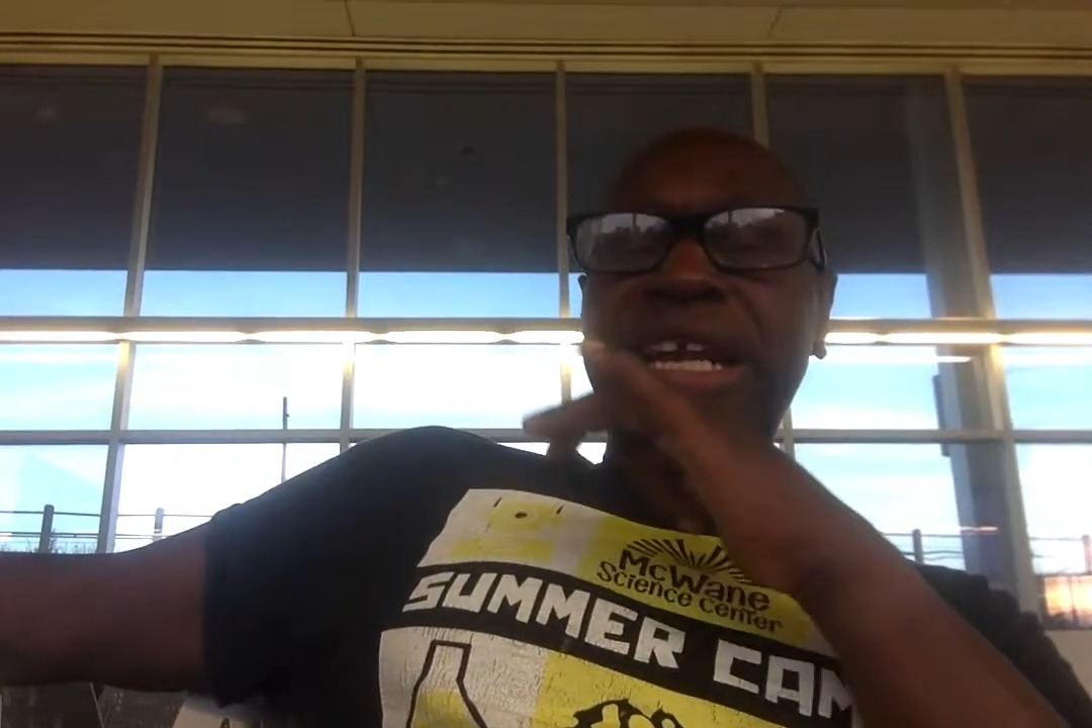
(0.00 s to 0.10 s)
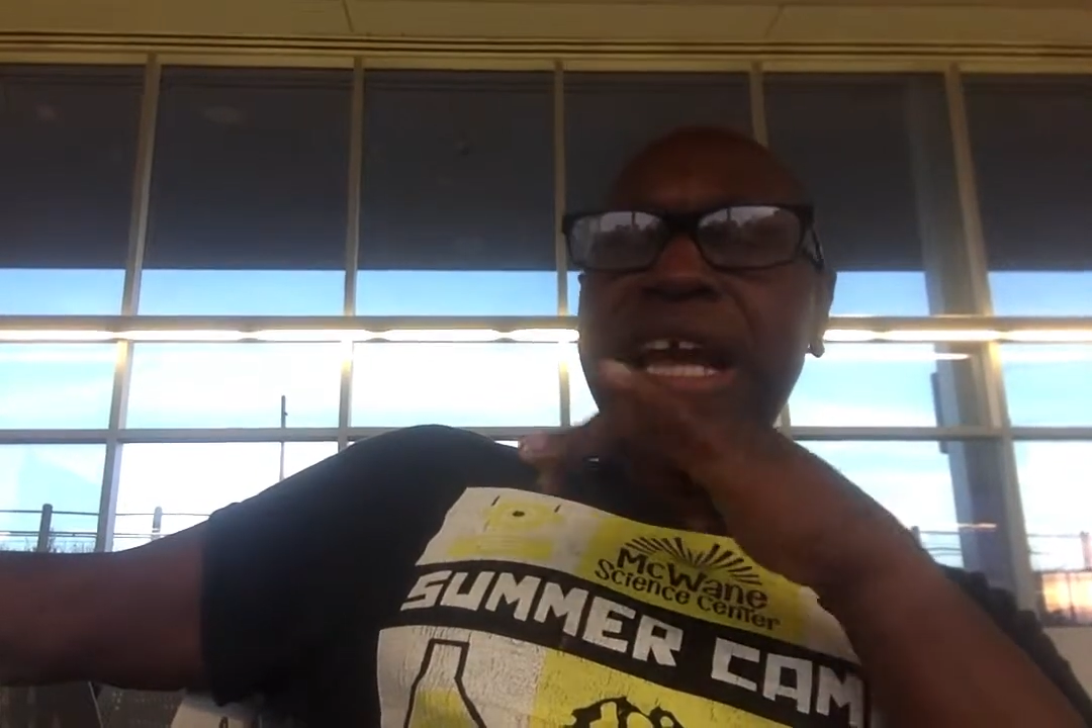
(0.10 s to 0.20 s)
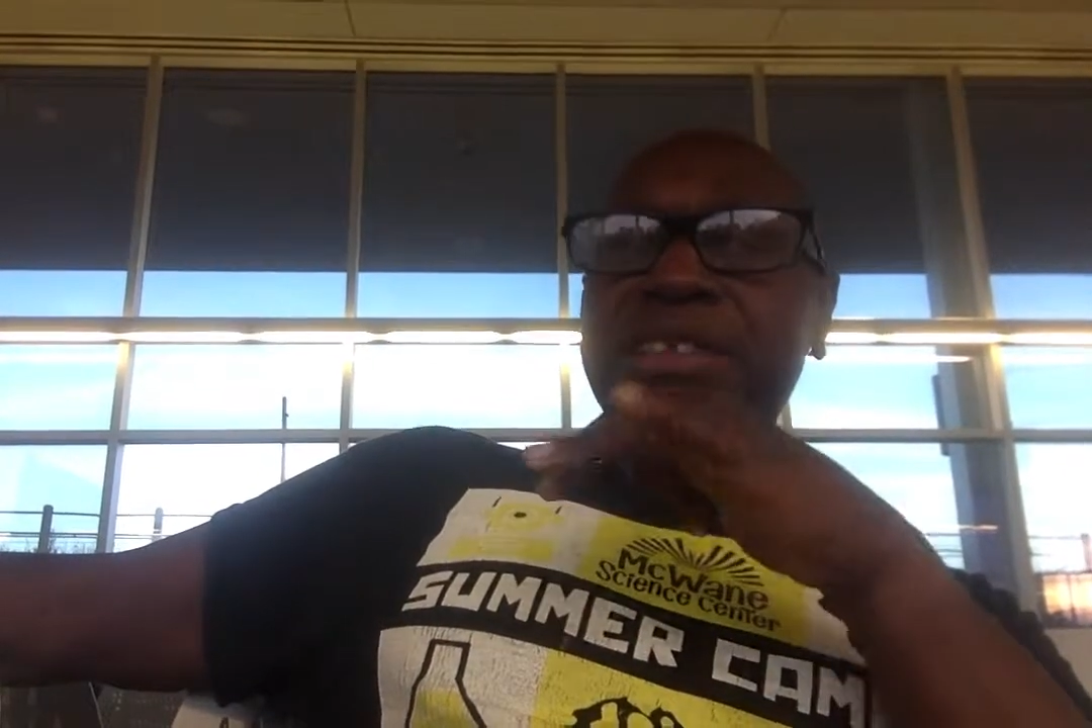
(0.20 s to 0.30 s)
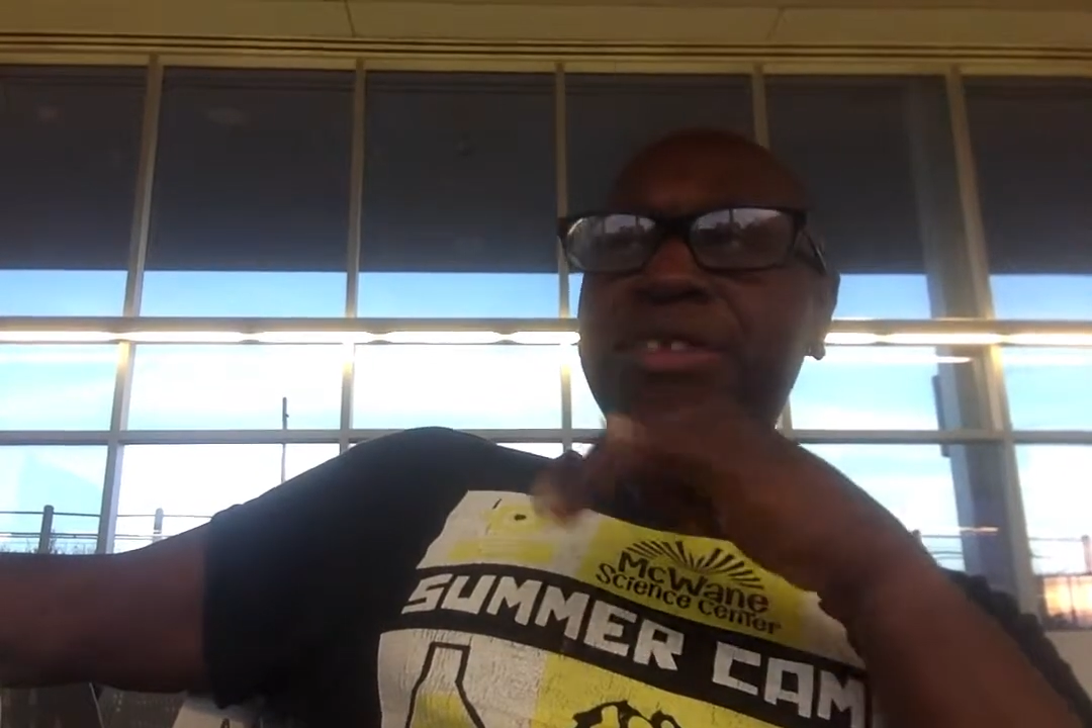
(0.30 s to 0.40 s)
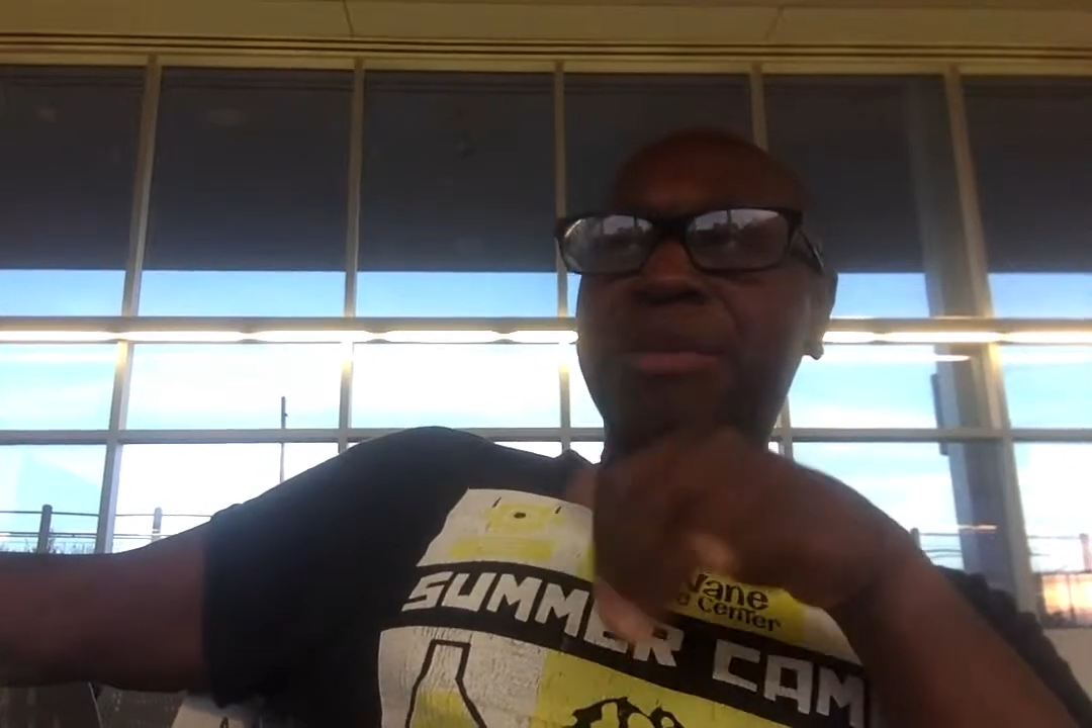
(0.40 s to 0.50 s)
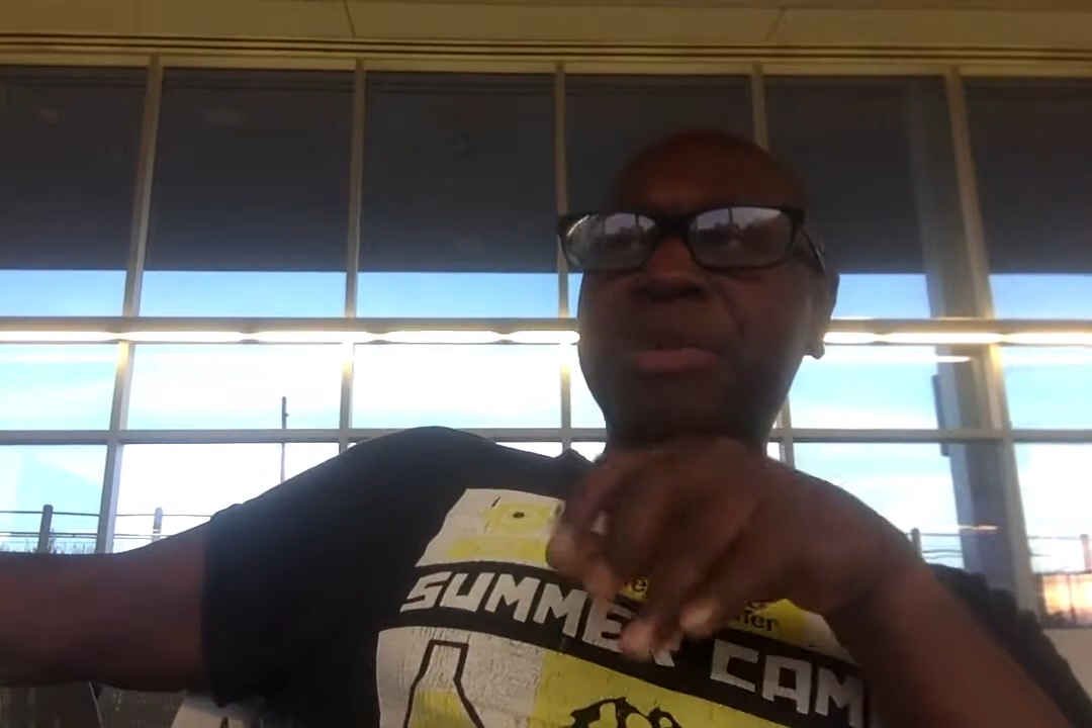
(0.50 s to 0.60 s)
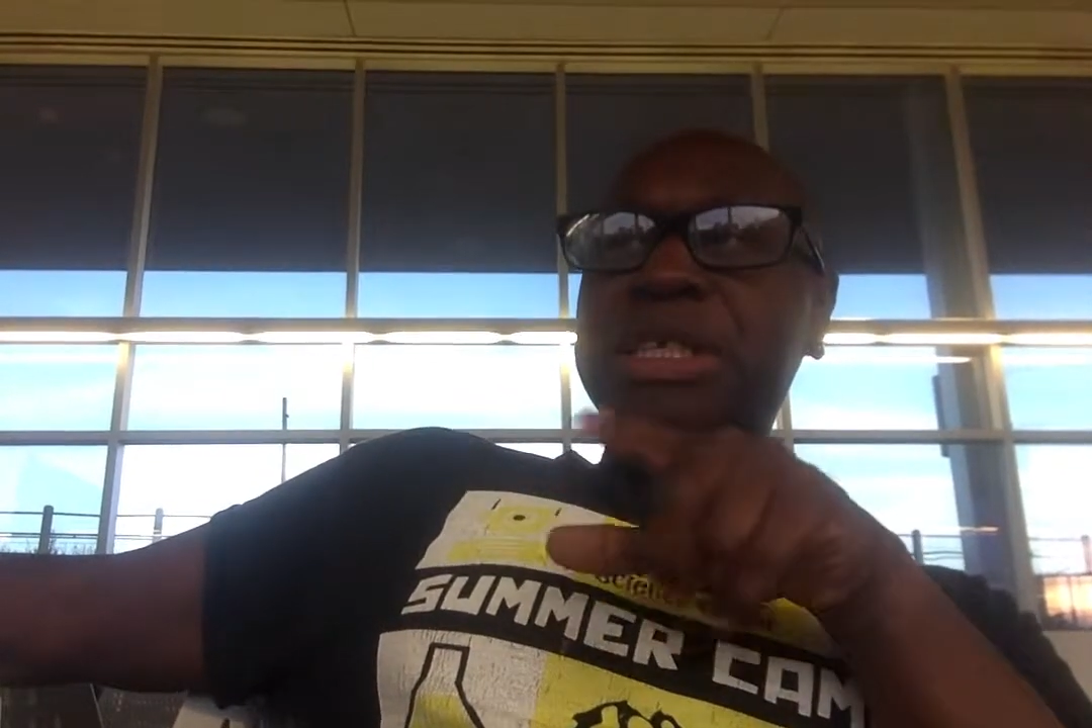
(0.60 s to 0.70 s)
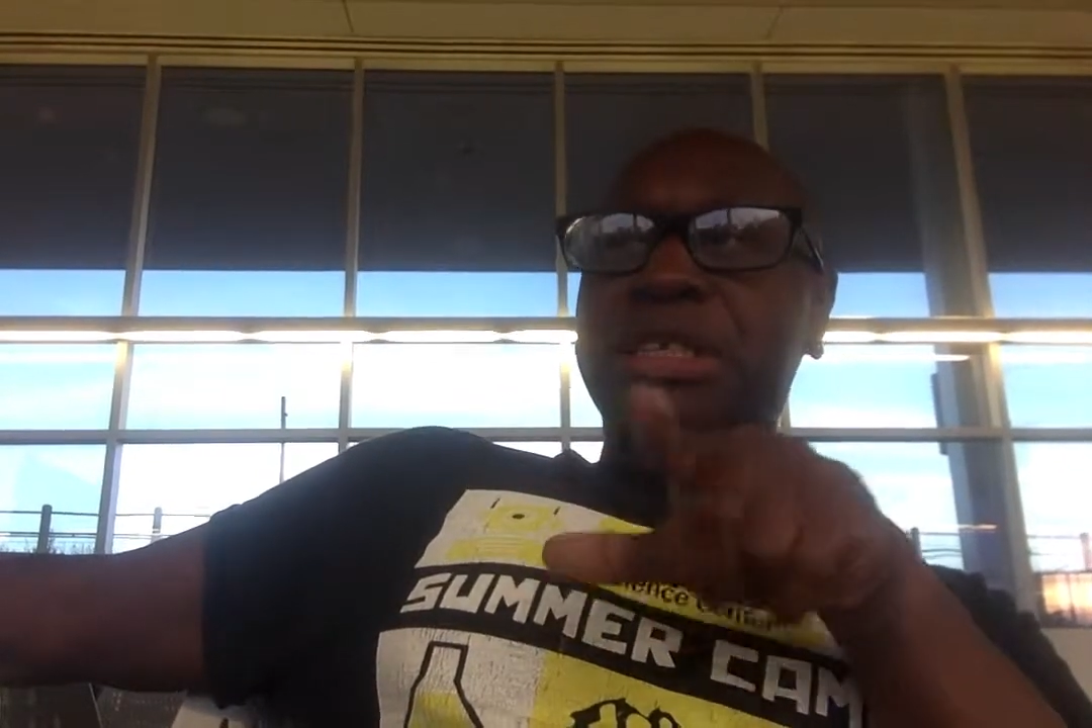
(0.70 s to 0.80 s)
got something